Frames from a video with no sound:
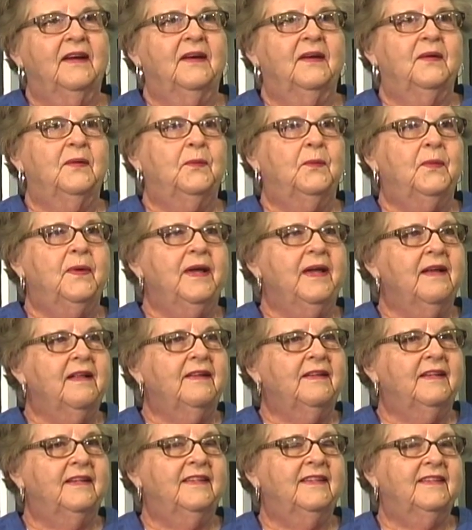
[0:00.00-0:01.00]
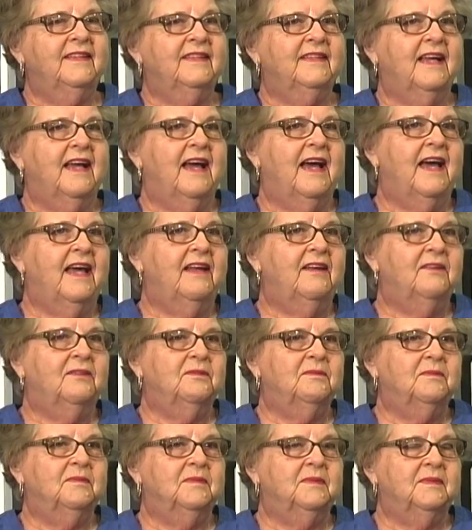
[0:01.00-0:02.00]
Well, I don't
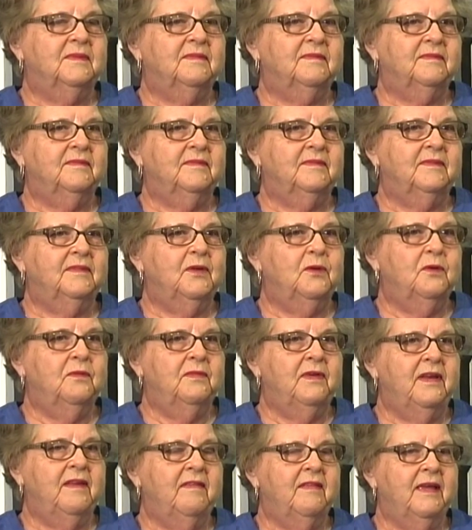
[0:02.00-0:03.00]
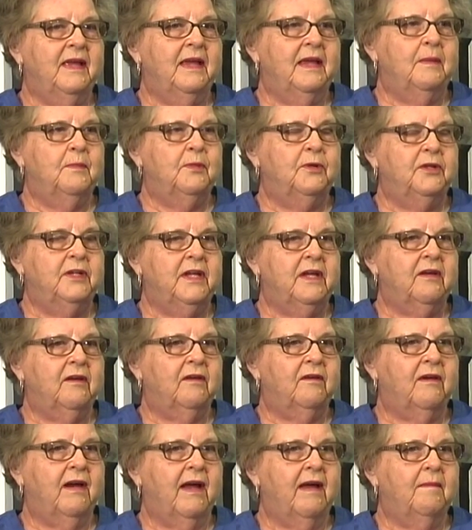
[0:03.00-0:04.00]
know of anything in particular.
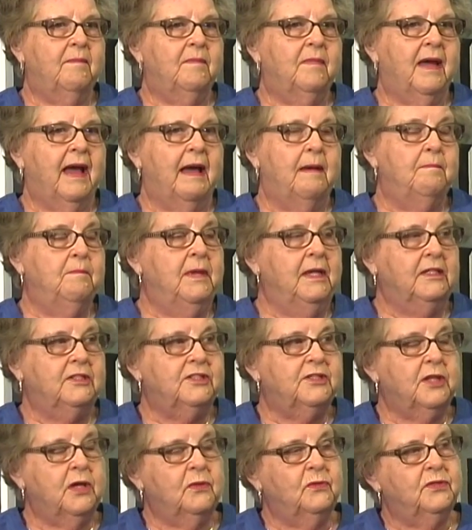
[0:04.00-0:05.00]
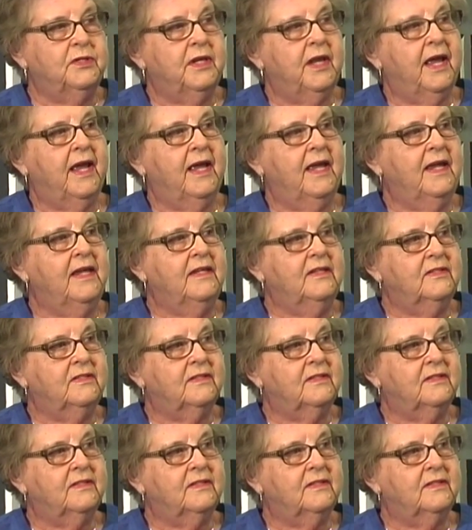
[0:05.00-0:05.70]
I miss those days.